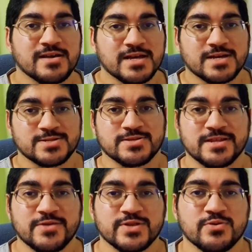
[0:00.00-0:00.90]
so
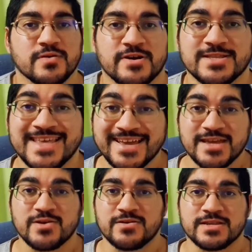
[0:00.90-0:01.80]
today we're talking about
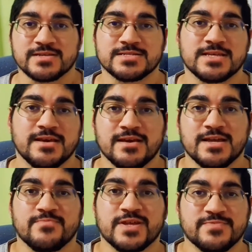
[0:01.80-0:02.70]

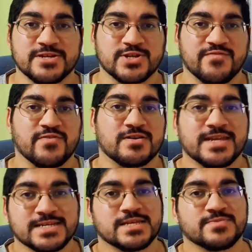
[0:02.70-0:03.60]
tachycardias in preparation for our
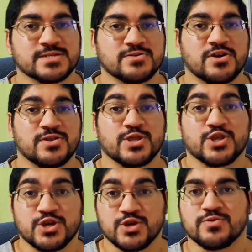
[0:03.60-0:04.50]
next episode on
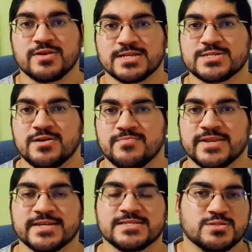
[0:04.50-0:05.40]
the QRS
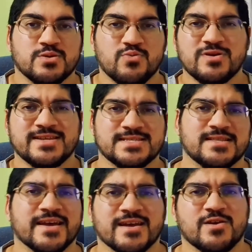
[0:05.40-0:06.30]
complex. So what is
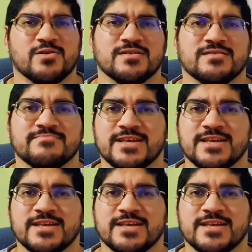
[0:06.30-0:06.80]
a tachycardia?